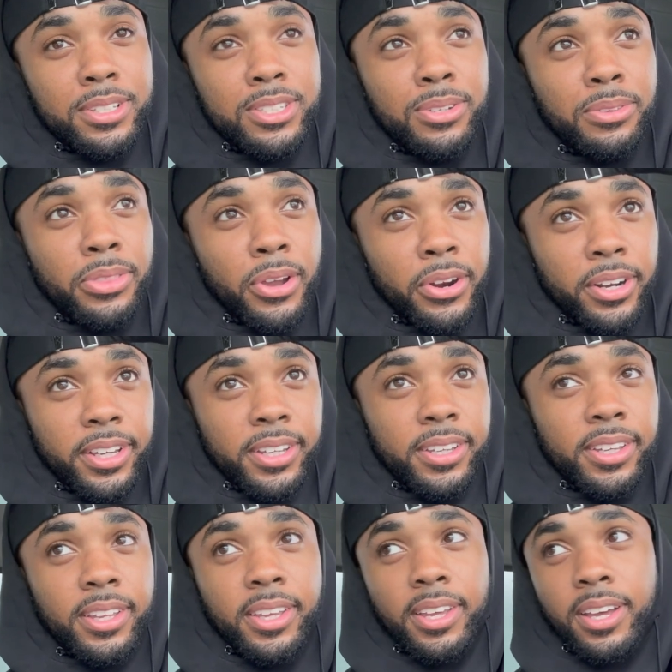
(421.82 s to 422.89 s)
230,
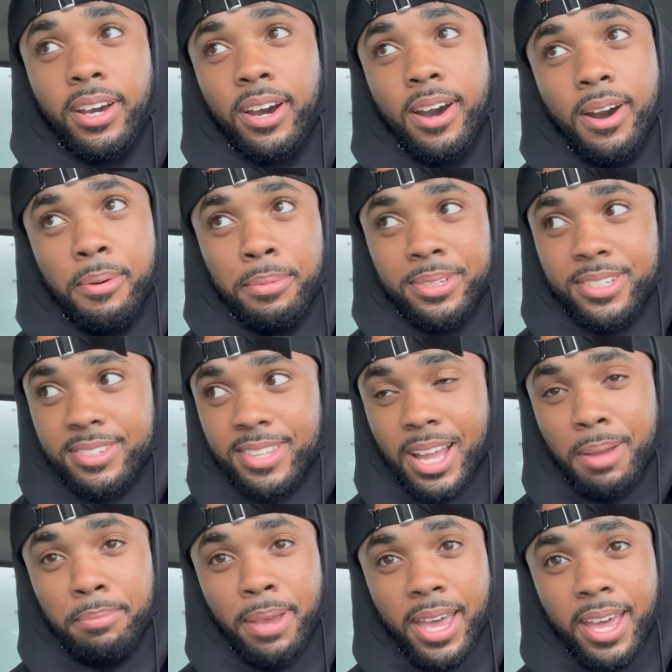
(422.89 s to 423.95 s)
um, which is
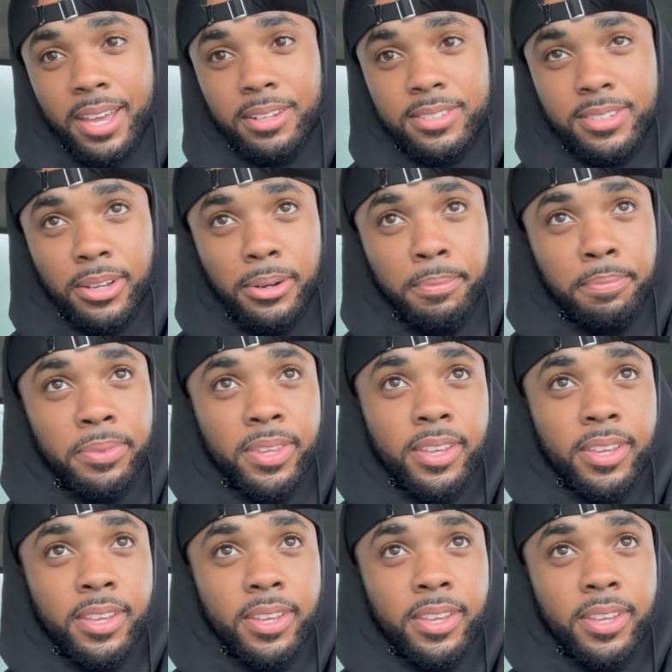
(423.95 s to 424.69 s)
not bad. So,